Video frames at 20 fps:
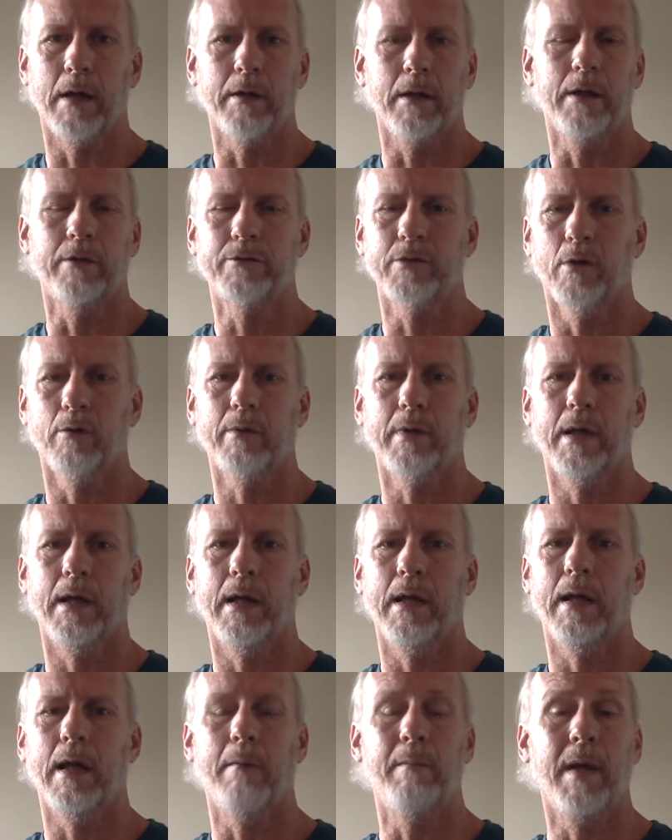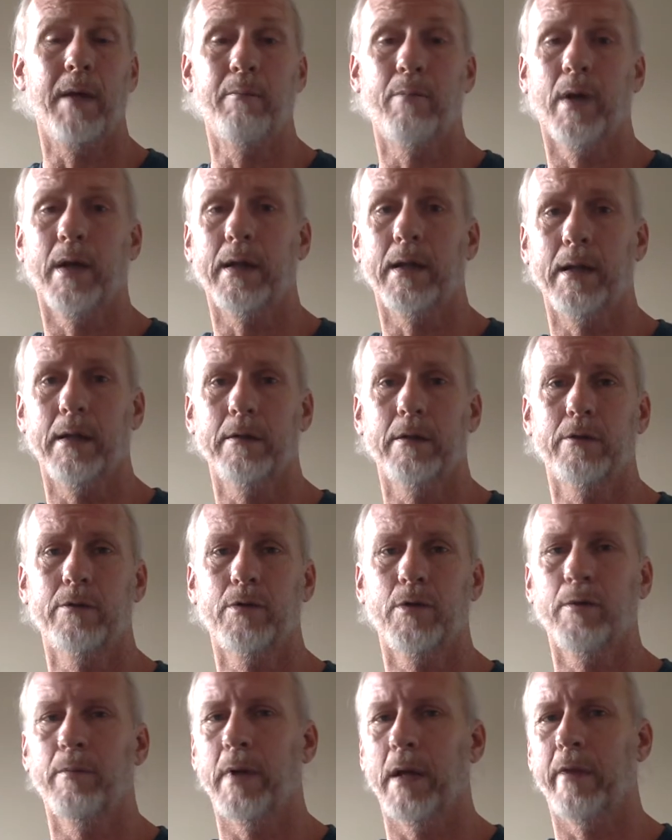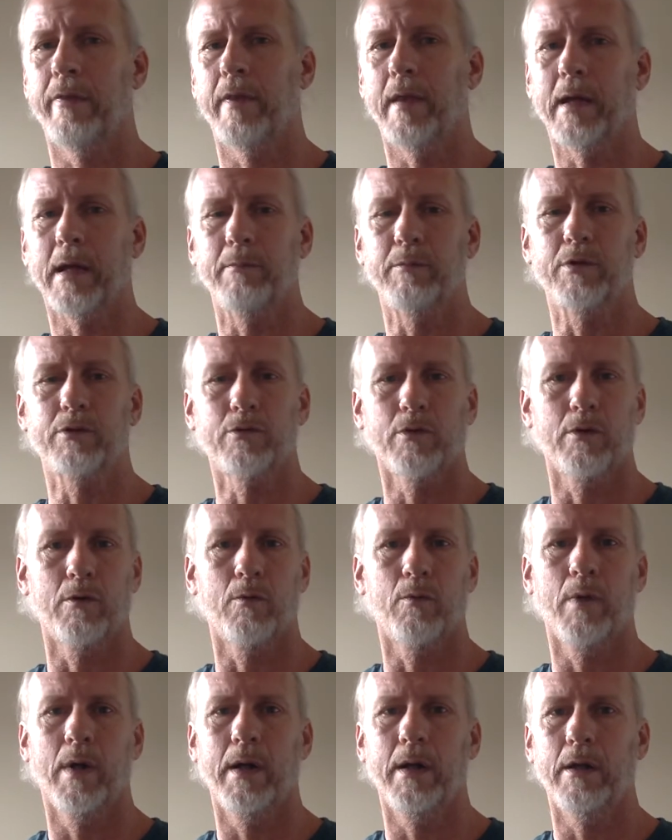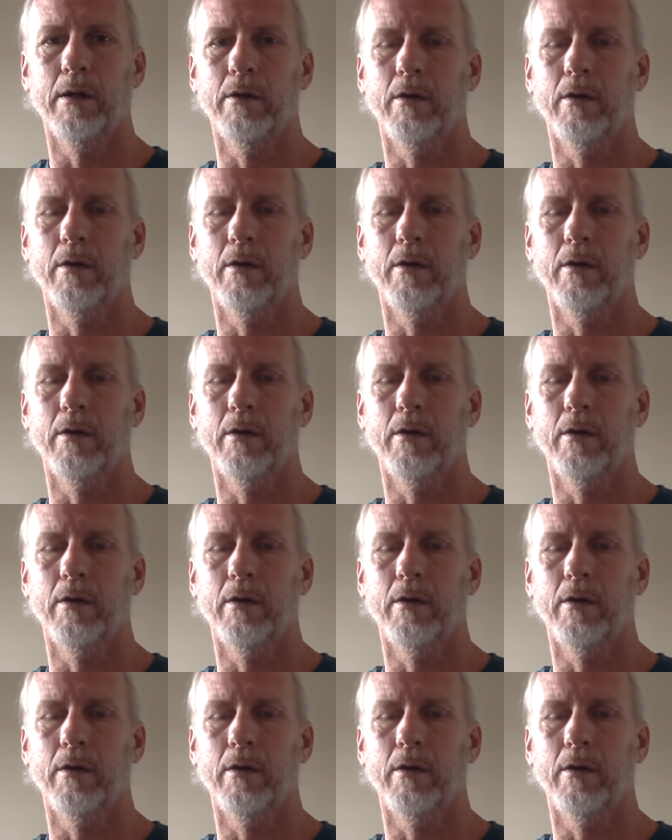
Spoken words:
It's okay. I may break it into two, but I think I'm just going to run it.